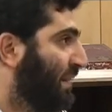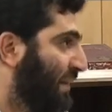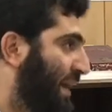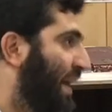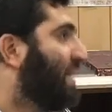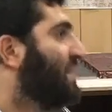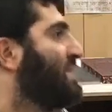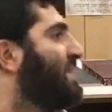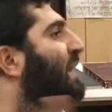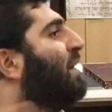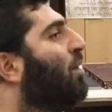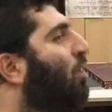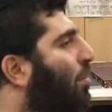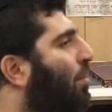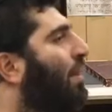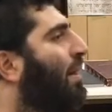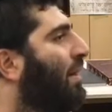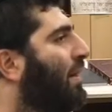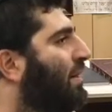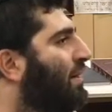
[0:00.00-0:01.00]
He can't say
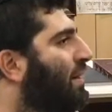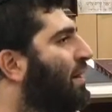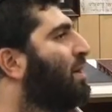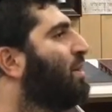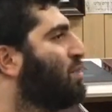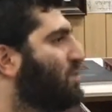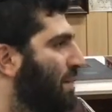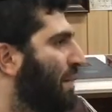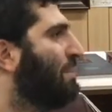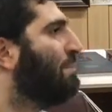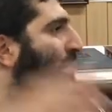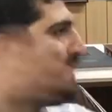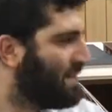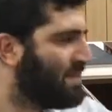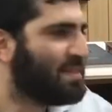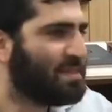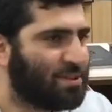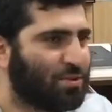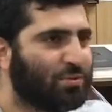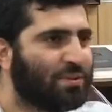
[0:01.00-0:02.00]
gomel, so he makes
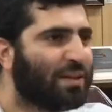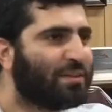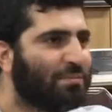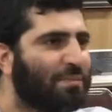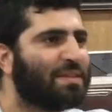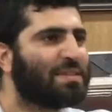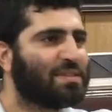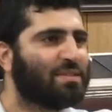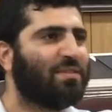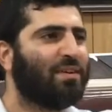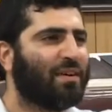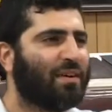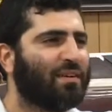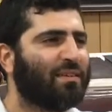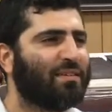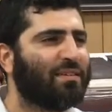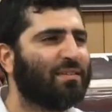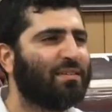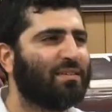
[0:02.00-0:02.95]
a that mitzvah.